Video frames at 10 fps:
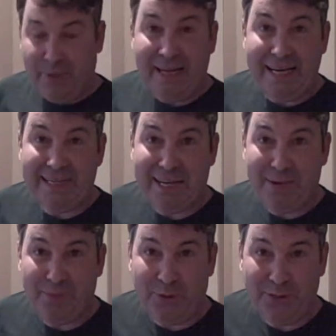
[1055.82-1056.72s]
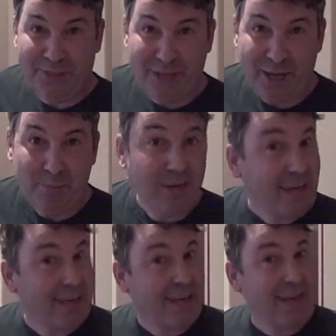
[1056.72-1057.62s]
Glitchy, but you
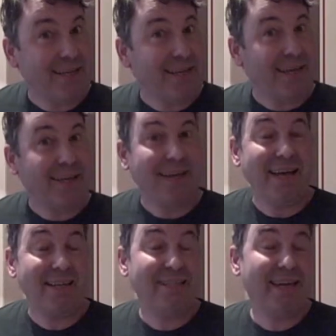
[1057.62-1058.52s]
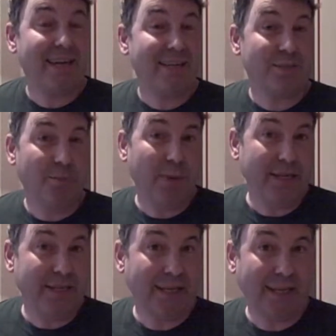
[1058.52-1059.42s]
get the idea. It is
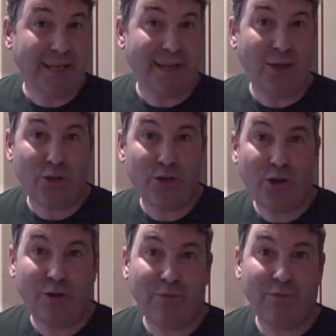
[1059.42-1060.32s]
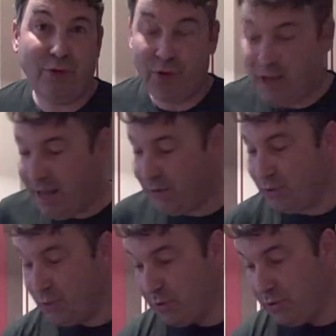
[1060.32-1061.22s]
basically a lot of fun,
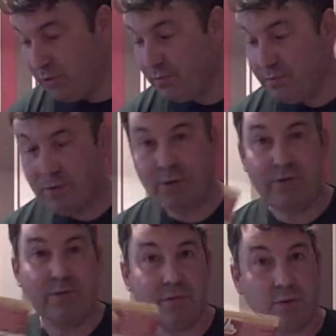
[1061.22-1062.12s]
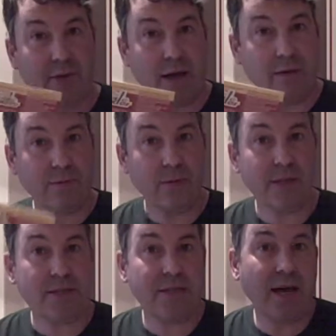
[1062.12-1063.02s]
and you can do that with
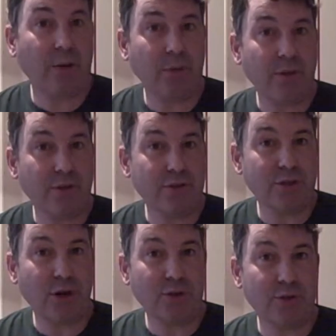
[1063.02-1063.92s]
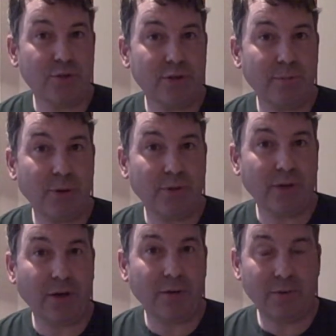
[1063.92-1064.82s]
this and with other songs using the Mode
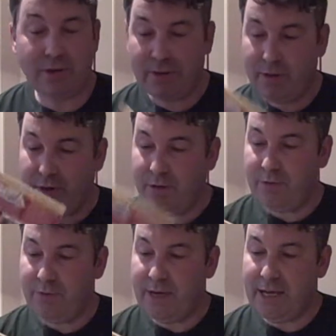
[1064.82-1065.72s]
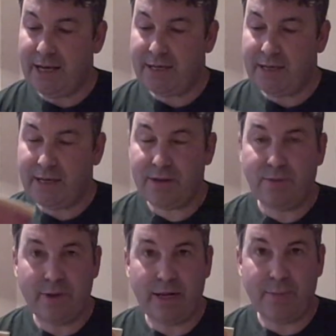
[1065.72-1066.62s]
Decoder really easily.
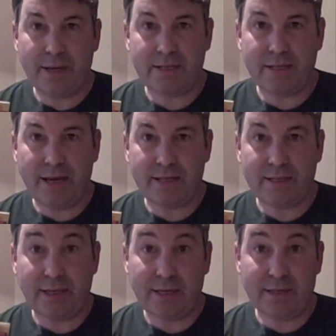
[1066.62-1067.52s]
Really makes it nice and